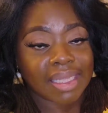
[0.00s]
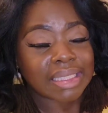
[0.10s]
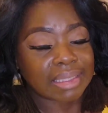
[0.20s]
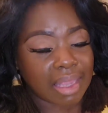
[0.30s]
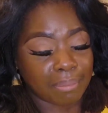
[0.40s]

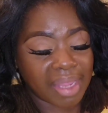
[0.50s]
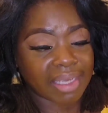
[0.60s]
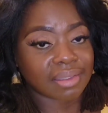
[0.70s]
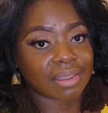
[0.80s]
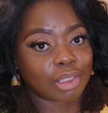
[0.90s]
set, make
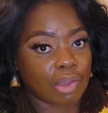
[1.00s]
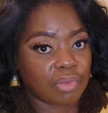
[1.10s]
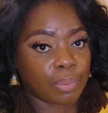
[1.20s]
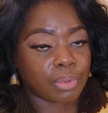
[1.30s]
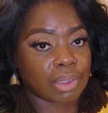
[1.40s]
it to the
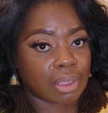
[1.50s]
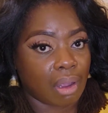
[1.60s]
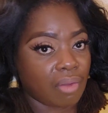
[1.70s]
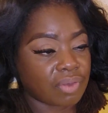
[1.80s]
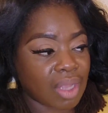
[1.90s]
70%
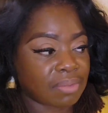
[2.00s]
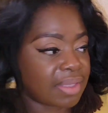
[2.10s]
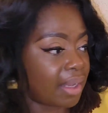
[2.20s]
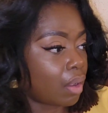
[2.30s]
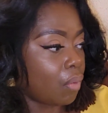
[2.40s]
off. So I'm
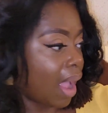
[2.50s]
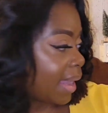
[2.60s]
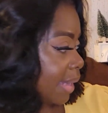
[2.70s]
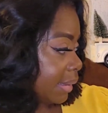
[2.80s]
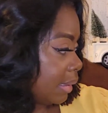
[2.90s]
like, oh,
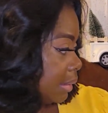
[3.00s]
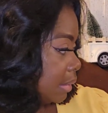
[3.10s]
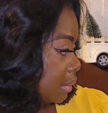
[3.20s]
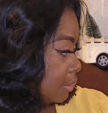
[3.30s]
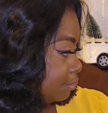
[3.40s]
I gotta get
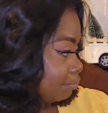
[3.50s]
this.